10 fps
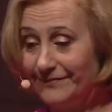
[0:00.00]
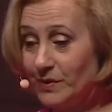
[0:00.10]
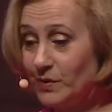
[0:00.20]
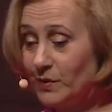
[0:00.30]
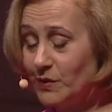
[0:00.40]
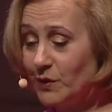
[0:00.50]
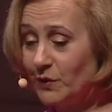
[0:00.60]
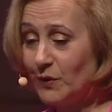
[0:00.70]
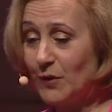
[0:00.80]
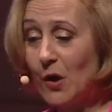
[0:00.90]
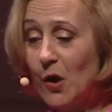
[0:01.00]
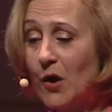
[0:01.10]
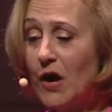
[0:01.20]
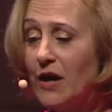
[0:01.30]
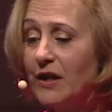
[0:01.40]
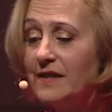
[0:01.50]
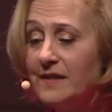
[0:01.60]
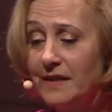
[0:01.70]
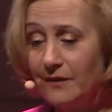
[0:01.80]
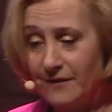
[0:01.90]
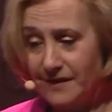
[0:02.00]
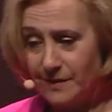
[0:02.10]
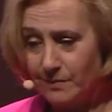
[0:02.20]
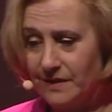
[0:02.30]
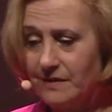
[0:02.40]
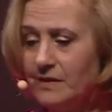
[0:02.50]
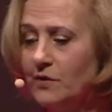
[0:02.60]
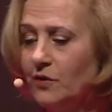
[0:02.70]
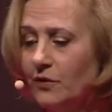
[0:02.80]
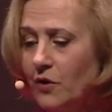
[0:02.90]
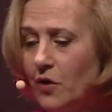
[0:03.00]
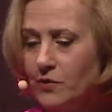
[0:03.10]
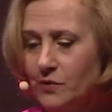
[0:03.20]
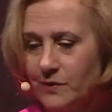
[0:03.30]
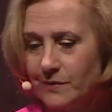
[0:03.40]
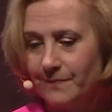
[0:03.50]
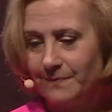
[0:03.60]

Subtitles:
So it's an investment, it's not a cost.